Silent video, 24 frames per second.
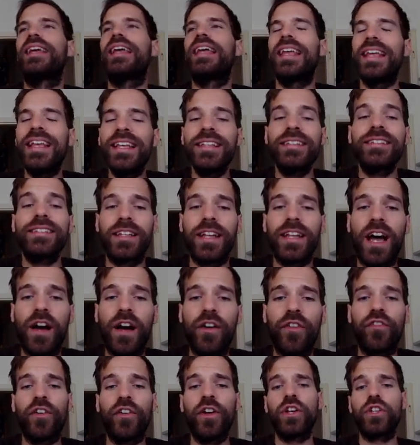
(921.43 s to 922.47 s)
is
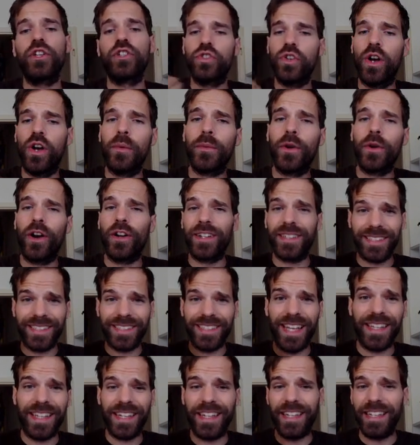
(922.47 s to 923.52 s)
enough. So I'm going to
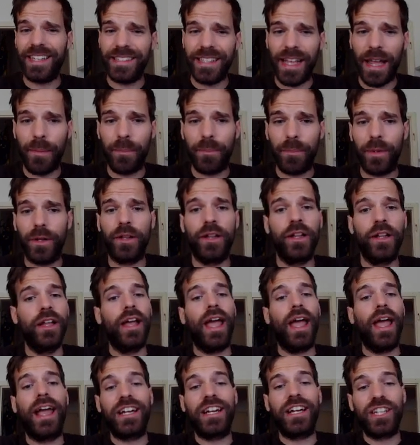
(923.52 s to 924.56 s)
set an example
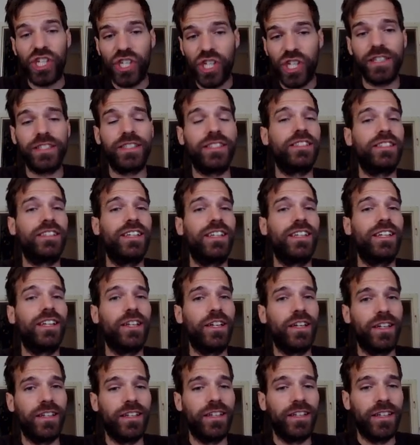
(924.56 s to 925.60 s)
and just
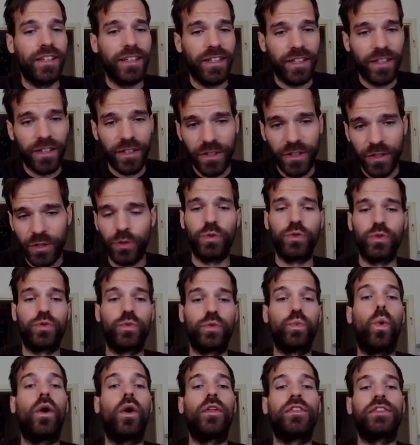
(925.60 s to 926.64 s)
use
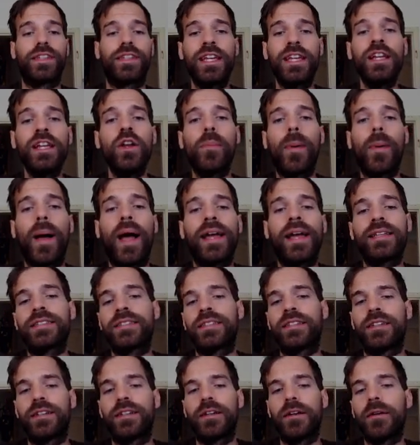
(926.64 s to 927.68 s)
one kilobyte
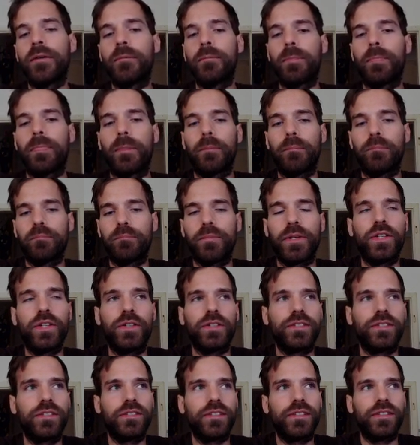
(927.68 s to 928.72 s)

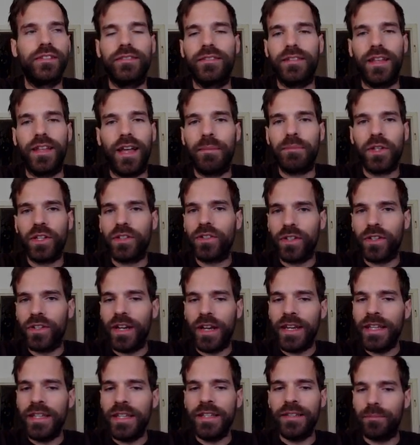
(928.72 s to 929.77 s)
because I'm not going to
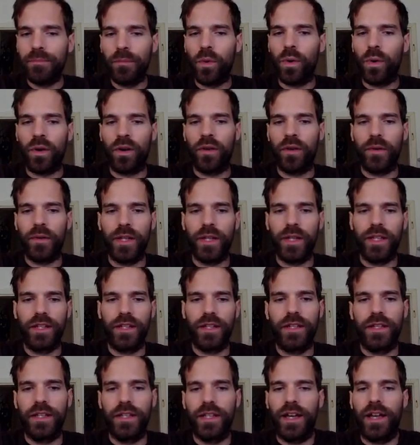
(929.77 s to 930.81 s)
need more.
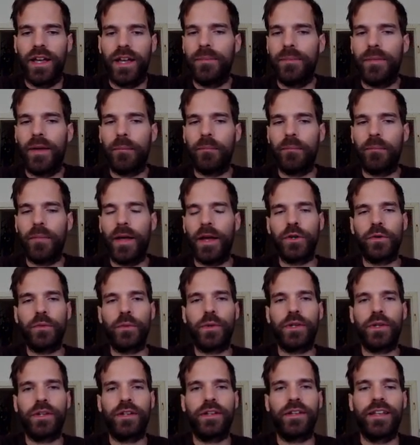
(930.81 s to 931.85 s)
I'm, I, I don't
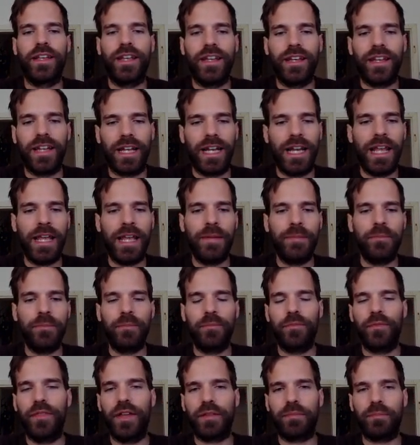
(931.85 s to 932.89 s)
want to
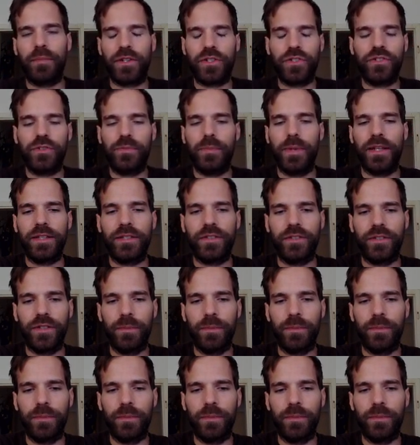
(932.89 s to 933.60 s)
claim that much space on the